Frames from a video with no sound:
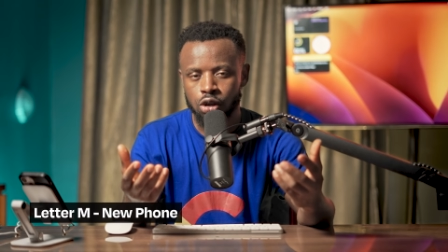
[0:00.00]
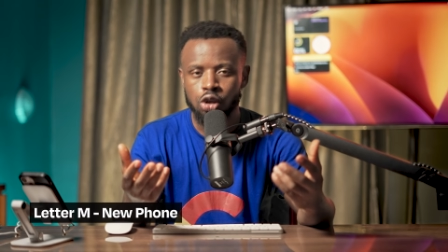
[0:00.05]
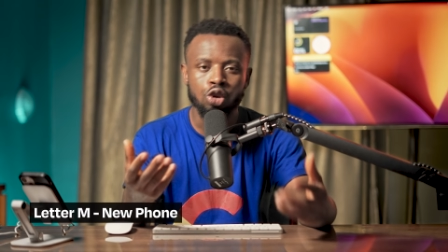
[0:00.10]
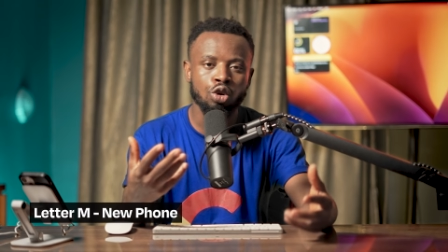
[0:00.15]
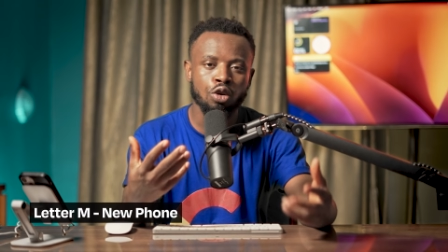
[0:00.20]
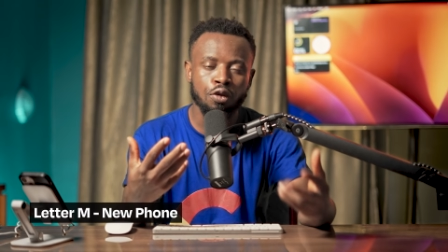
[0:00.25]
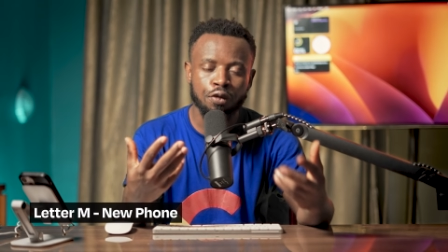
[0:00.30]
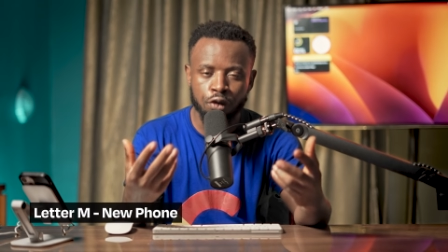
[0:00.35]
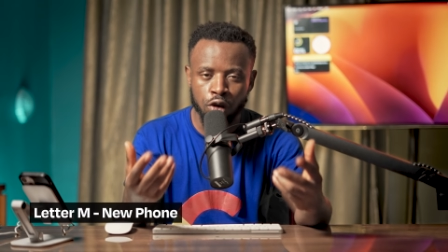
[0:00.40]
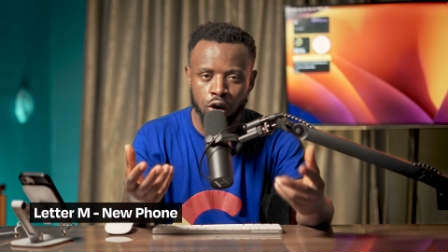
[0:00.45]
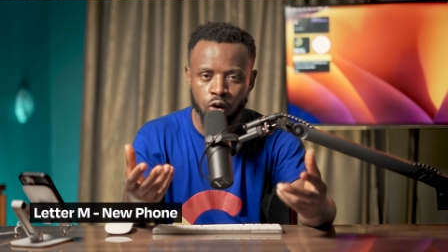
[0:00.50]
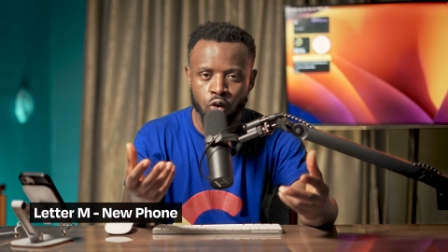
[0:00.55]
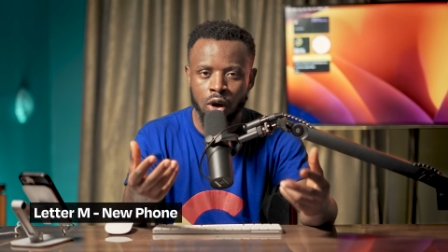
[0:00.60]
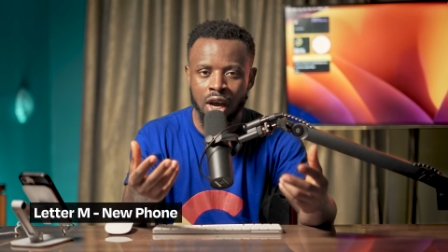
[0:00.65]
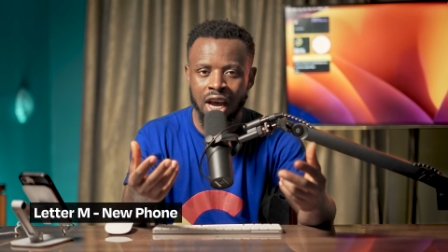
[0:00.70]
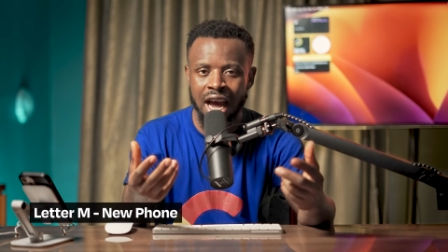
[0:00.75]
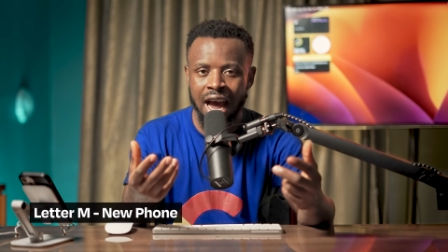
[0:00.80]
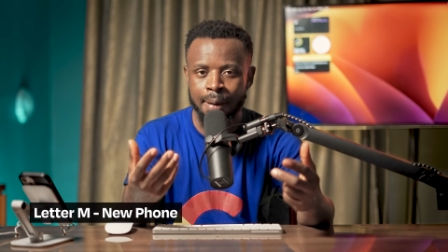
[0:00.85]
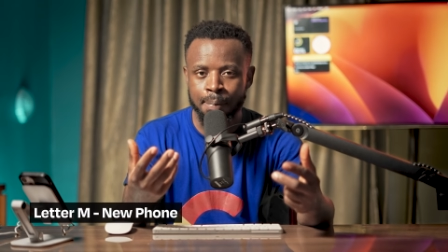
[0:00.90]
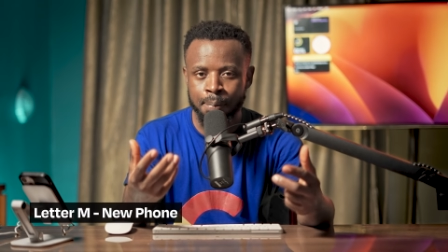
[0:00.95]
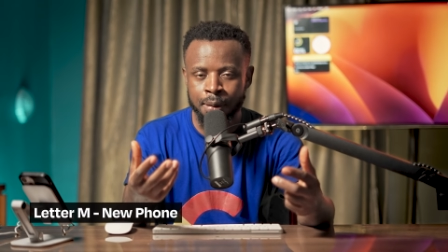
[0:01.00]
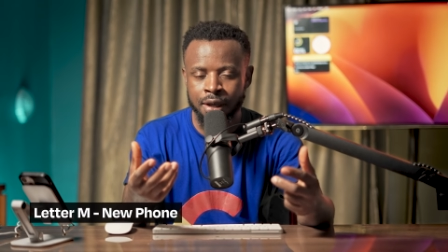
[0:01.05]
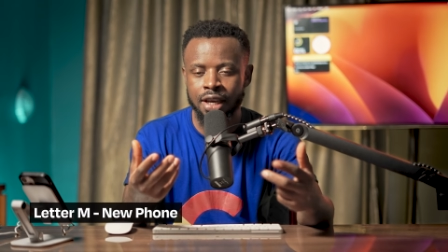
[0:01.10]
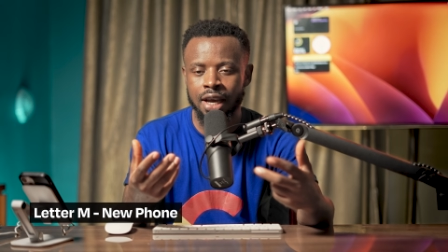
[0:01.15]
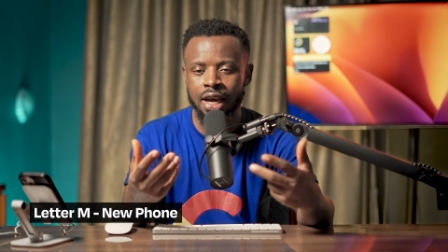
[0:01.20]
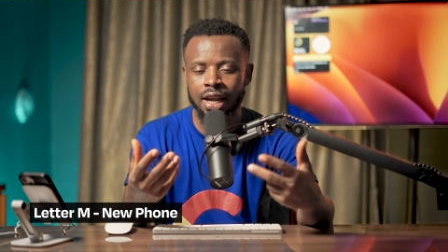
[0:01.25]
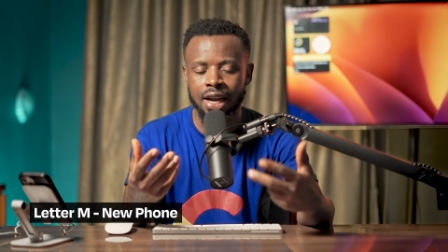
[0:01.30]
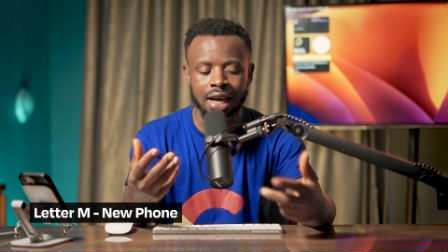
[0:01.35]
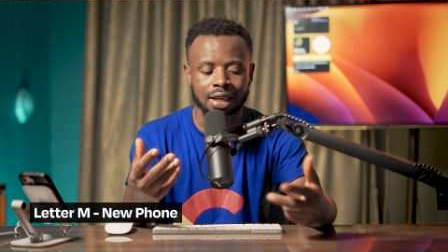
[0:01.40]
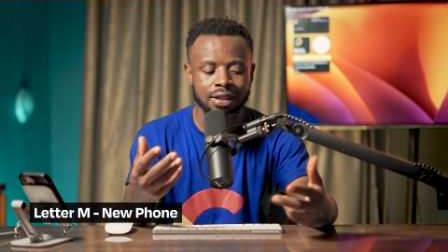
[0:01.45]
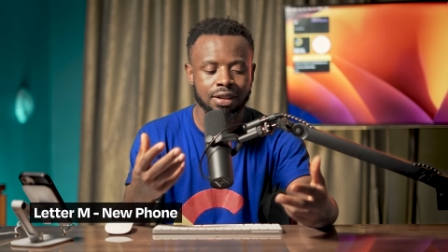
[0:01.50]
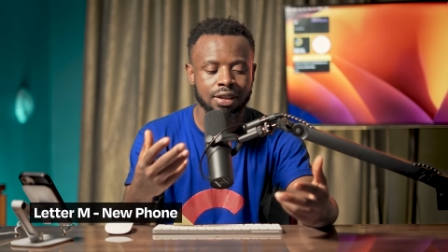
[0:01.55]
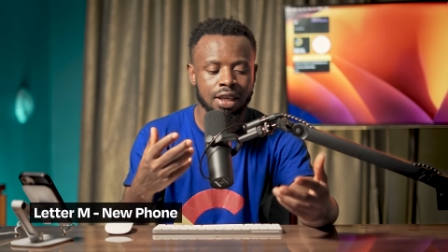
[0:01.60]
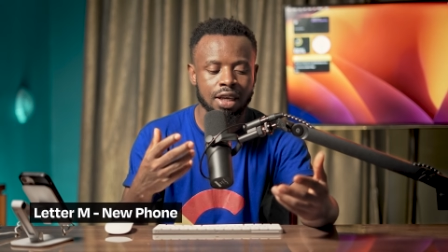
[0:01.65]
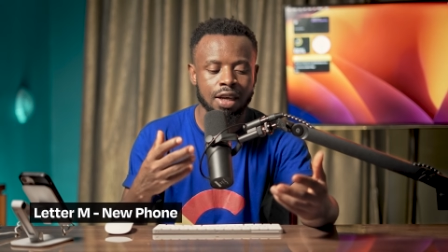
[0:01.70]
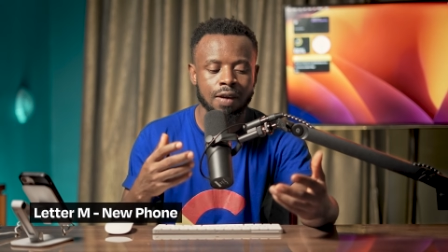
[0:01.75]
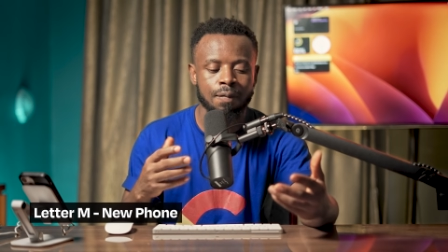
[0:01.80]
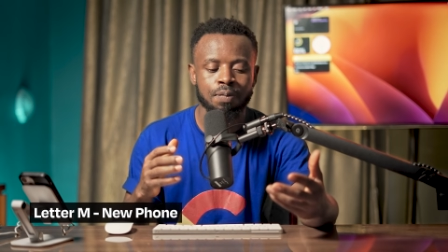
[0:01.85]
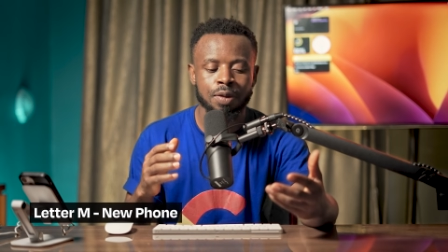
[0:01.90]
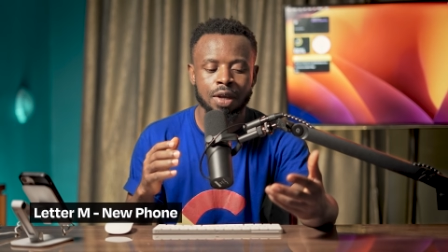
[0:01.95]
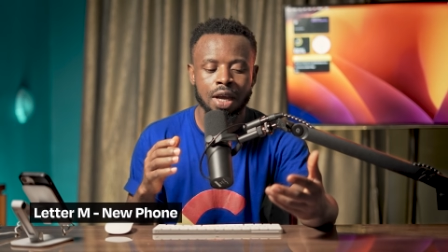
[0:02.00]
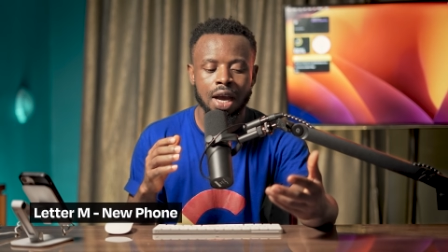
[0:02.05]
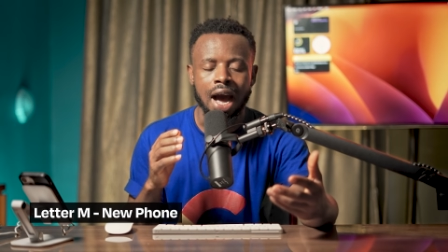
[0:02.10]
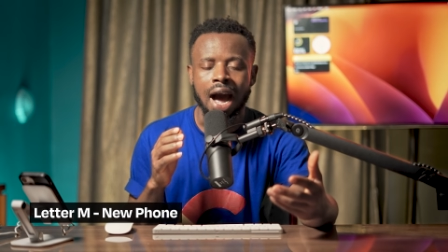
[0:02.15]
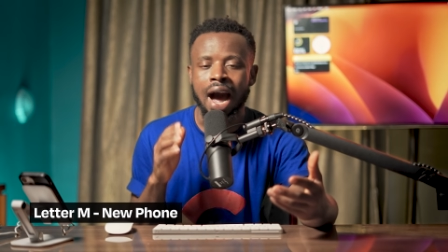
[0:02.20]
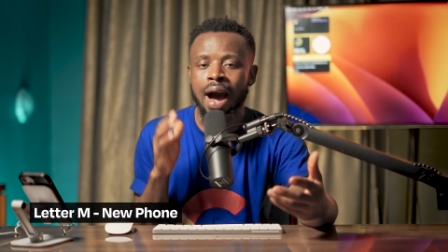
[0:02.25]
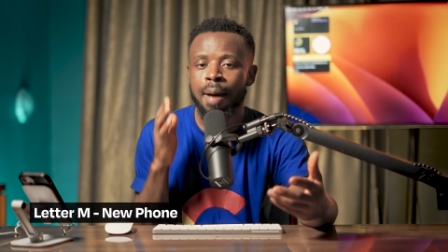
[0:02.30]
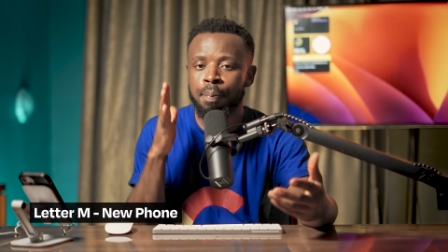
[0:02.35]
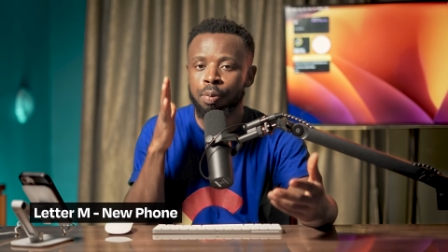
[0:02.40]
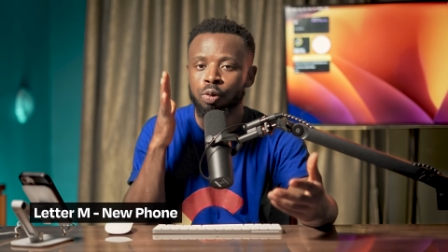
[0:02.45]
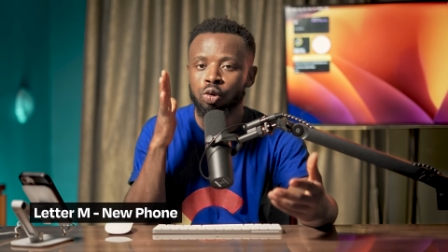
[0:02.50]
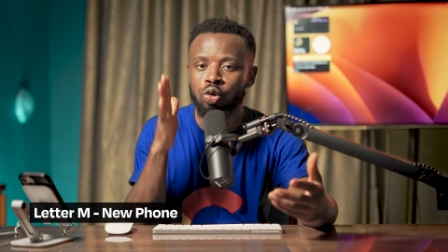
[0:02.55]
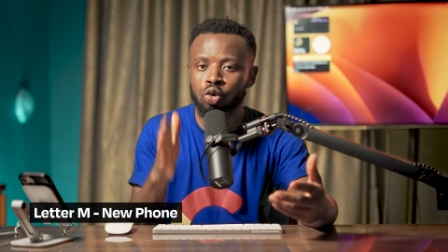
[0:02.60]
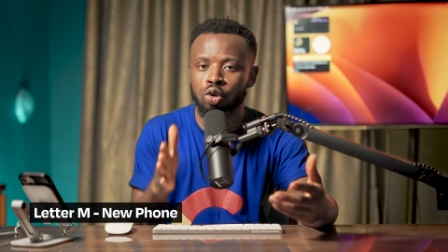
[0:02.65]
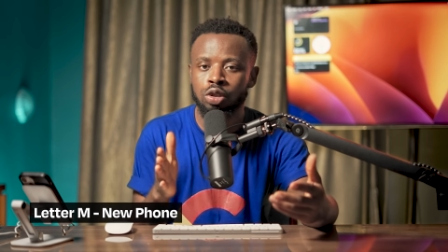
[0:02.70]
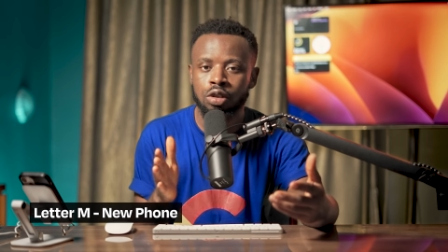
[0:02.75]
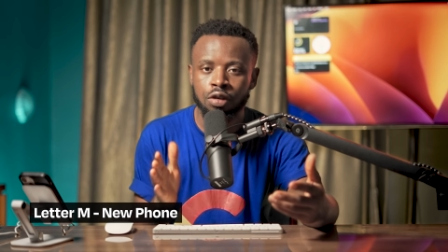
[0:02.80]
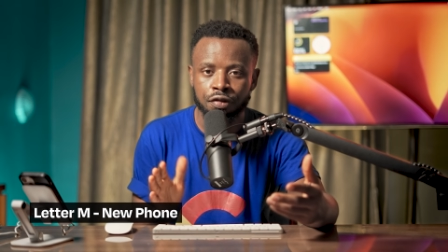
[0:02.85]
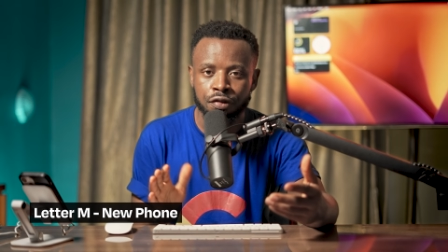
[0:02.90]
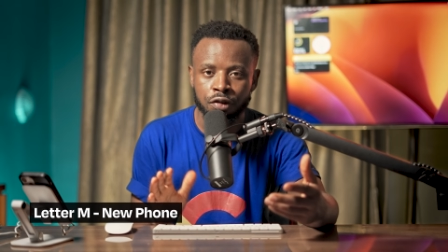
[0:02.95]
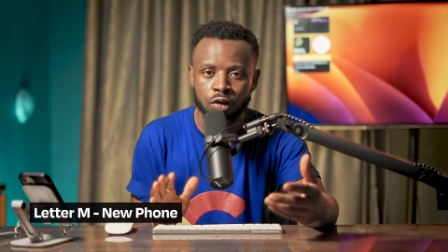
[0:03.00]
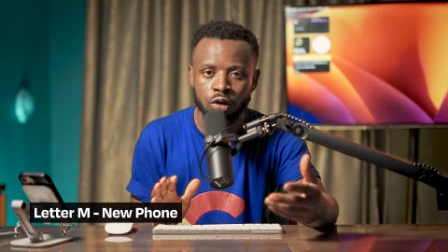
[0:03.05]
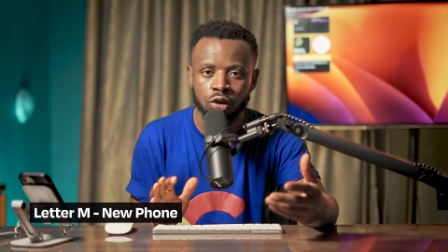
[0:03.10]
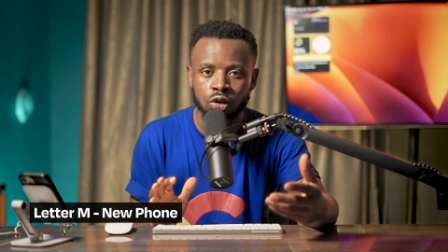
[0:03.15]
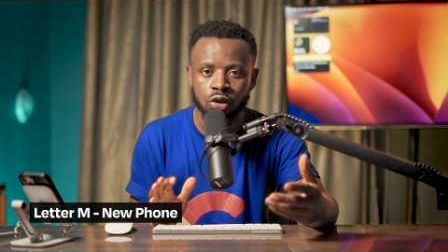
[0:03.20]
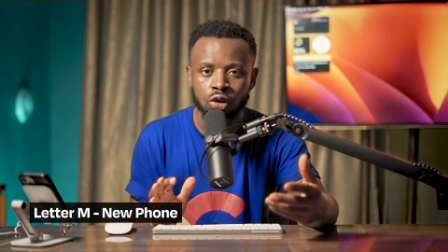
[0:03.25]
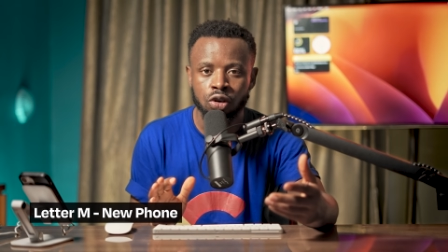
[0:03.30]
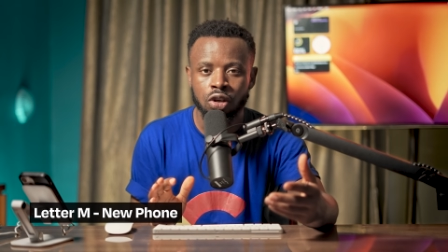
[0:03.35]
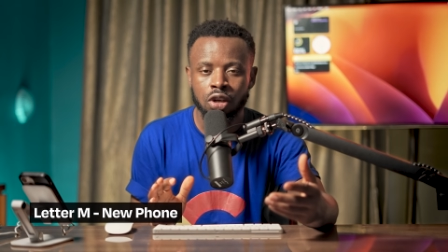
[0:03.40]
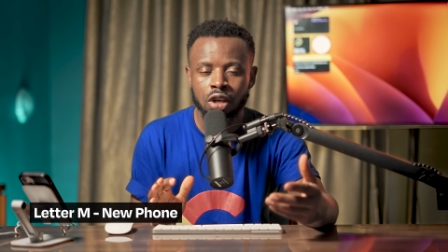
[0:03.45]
New phone, where I mean here, and I say, Apple do the phone.